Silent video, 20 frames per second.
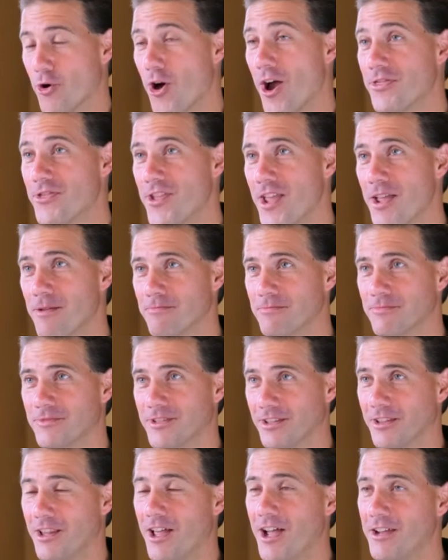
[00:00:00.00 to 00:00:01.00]
brought them
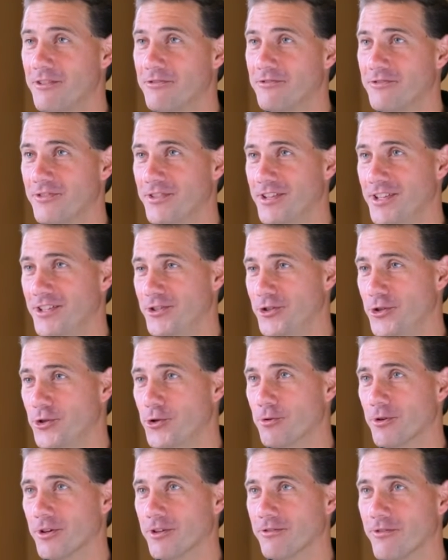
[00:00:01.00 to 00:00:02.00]
to life in
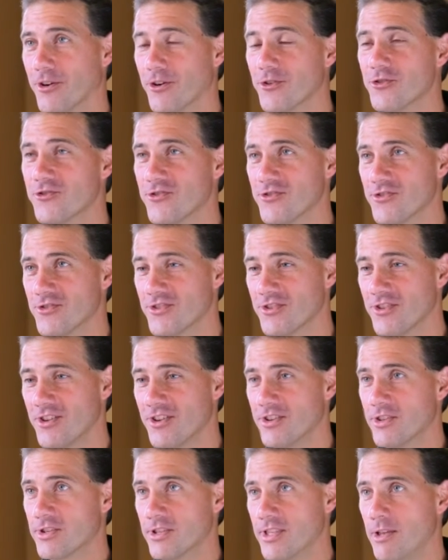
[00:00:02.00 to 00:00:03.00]
newer versions.
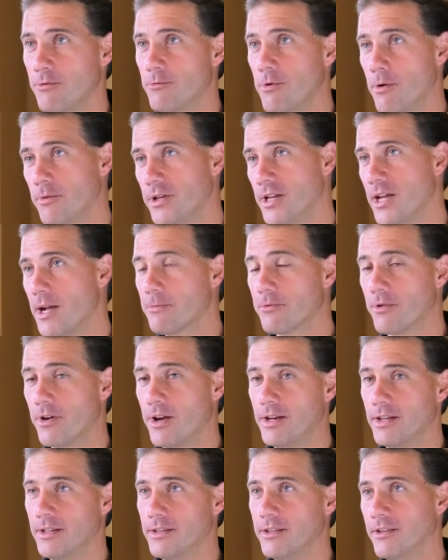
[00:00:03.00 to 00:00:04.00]
So then when we
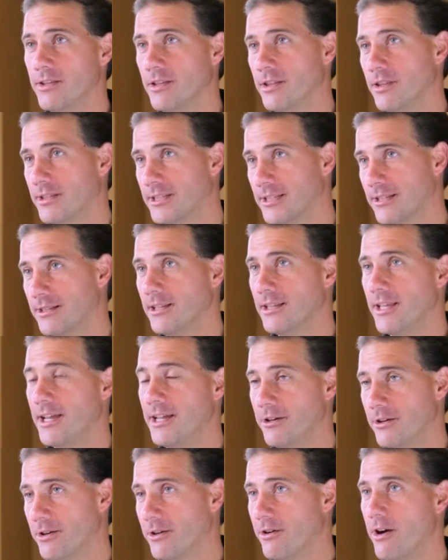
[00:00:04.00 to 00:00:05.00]
upgraded to the
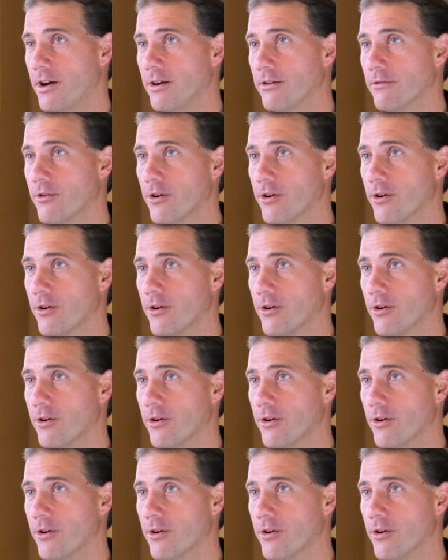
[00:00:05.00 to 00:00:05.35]
later and greater